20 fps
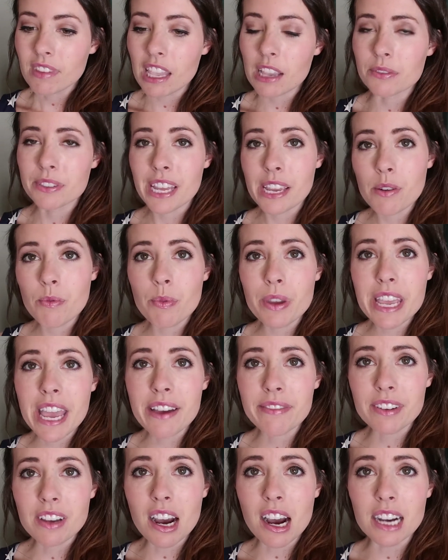I was like, we
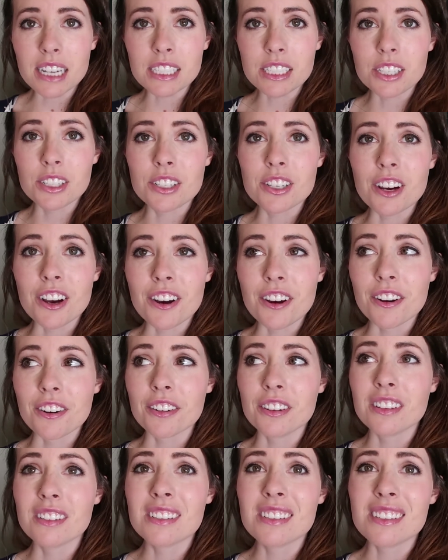have got to
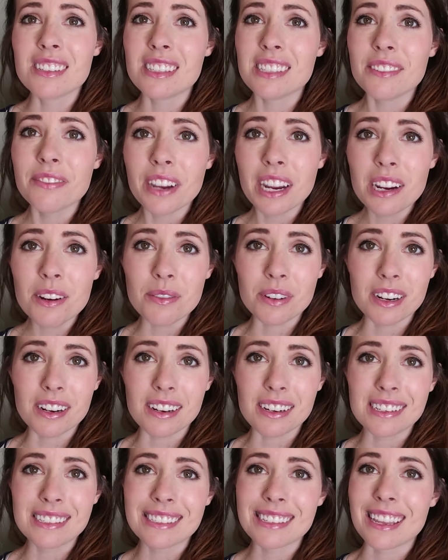go to see
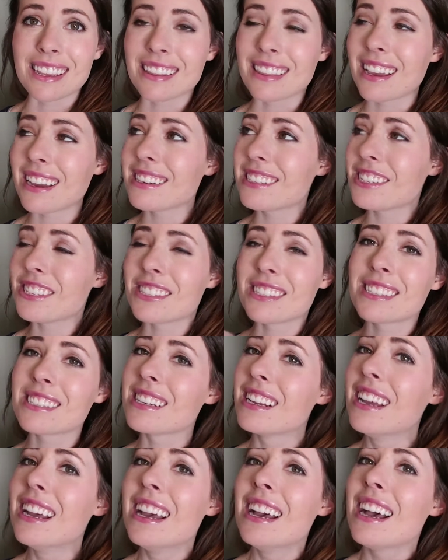fireworks. Like, that's
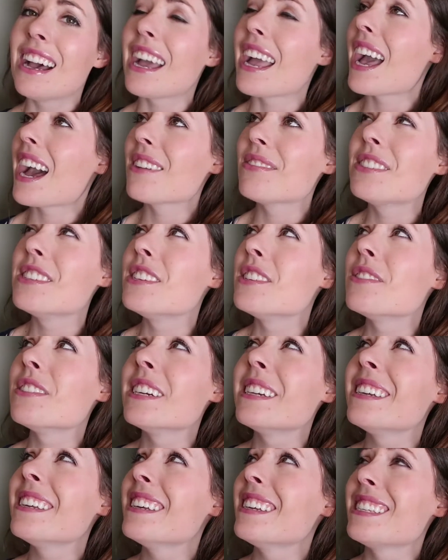just, I have to do
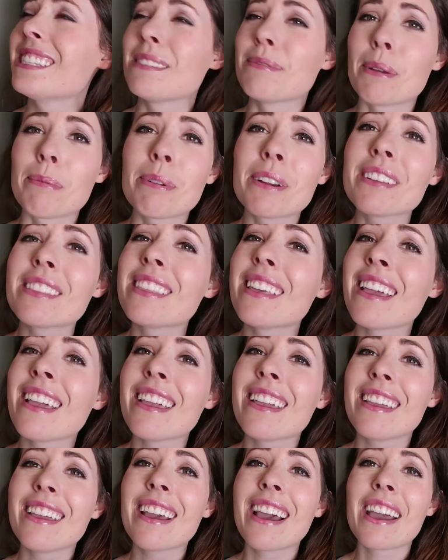it. It's my
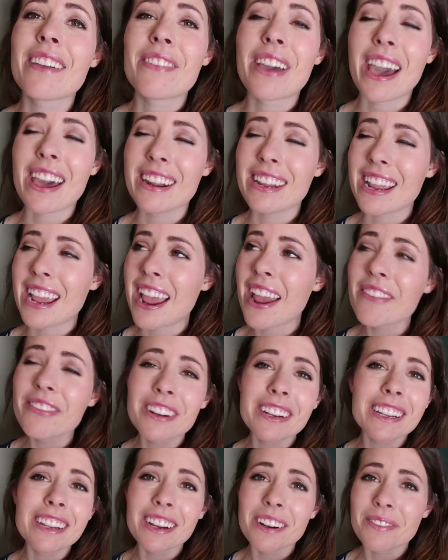birthday. I've had it
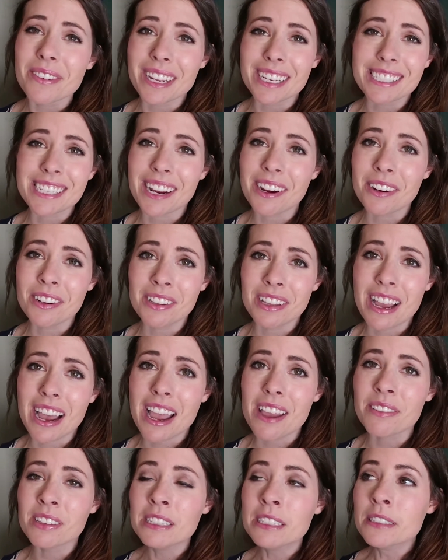every year my entire
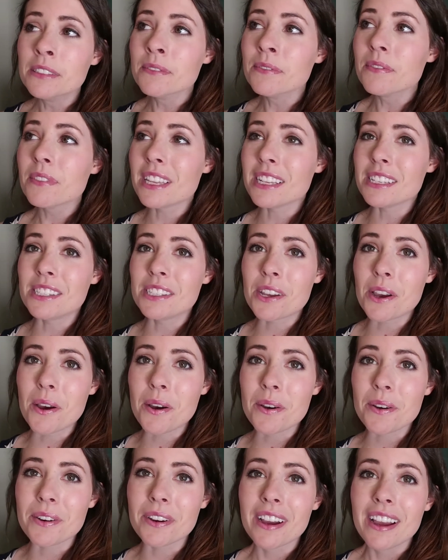life. And
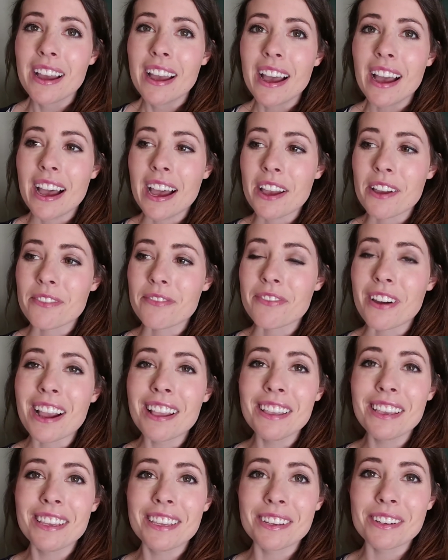so I
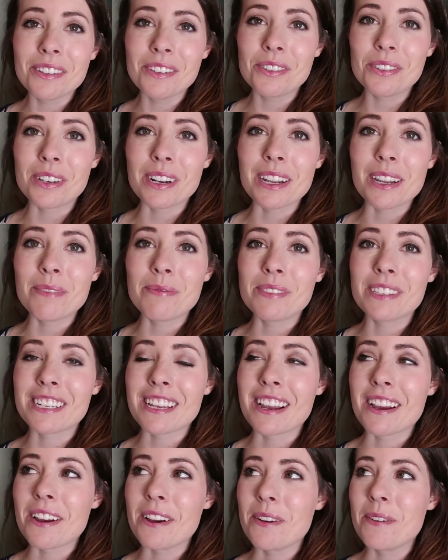finally guilt tripped
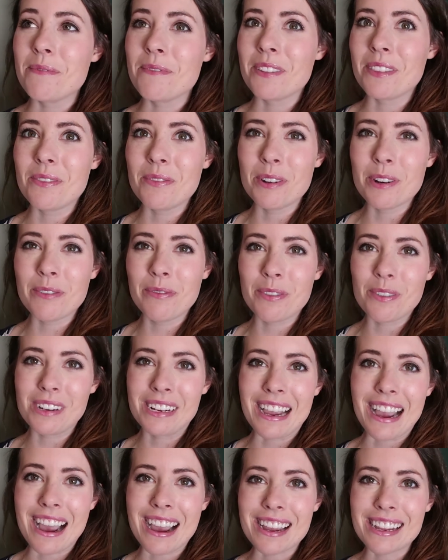3 or 4
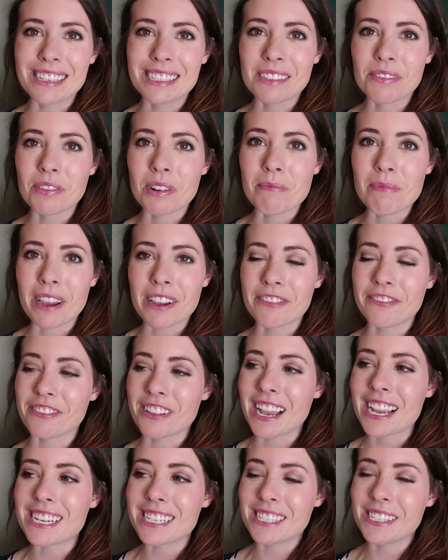guys from my
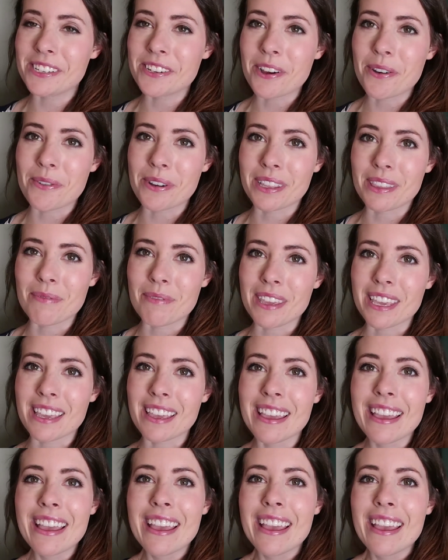flight to go with
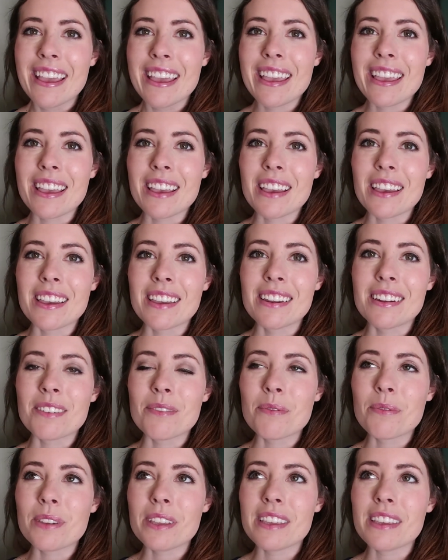me.
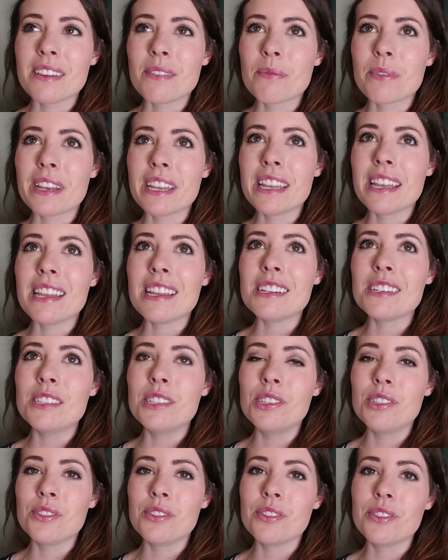And we went
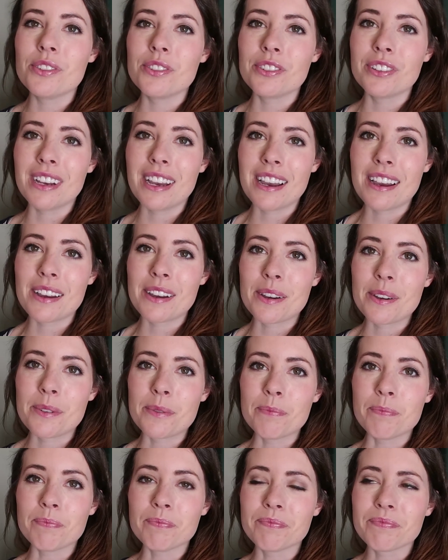into,
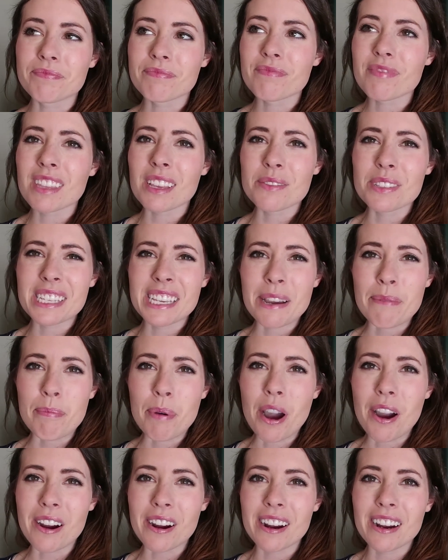it was like a
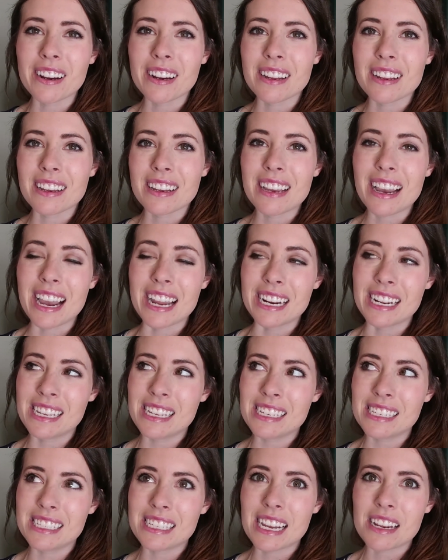park kind of
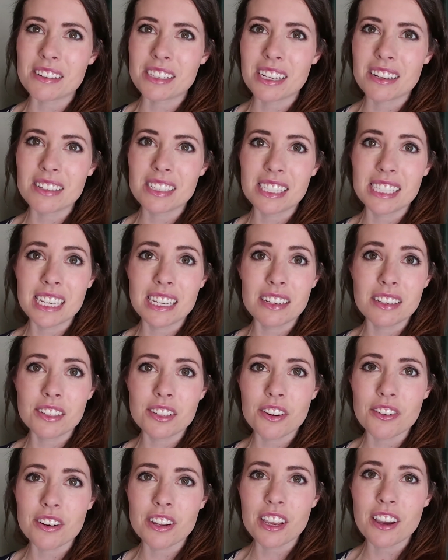in downtown San
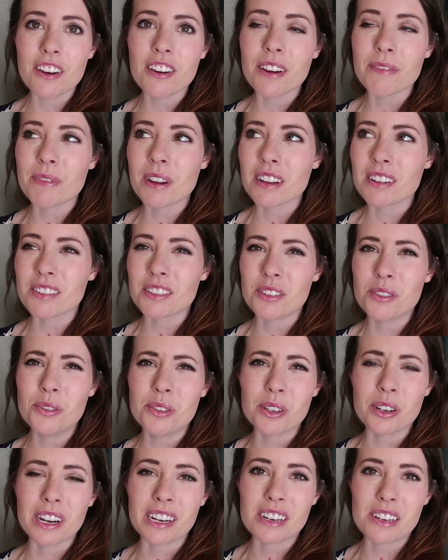Antonio. I'm not too
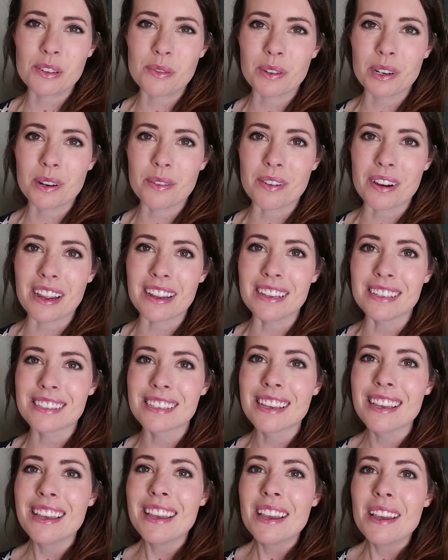sure actually where it was.
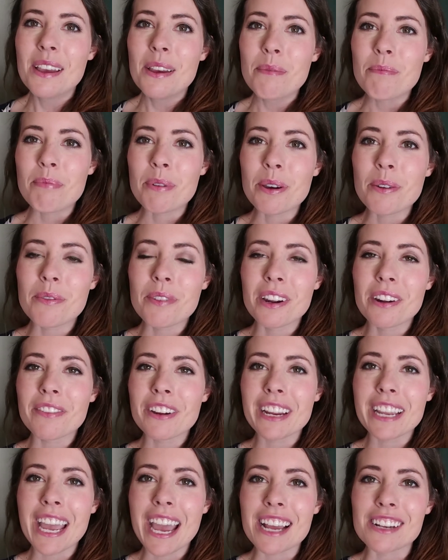But one of
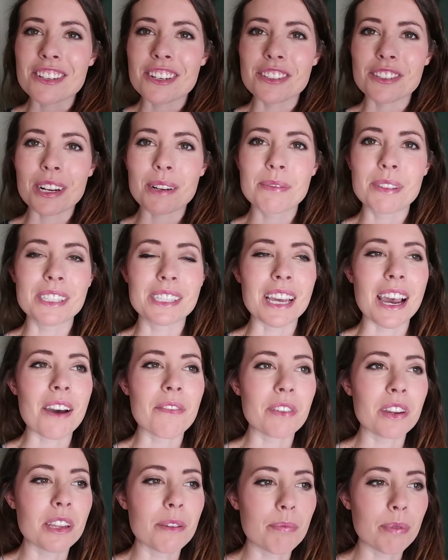our cadre dropped us
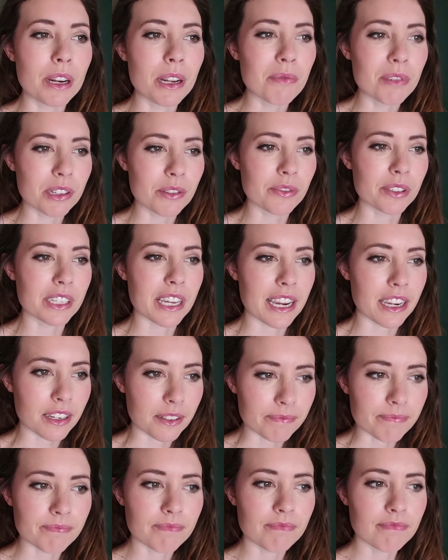off and he pretty much was like,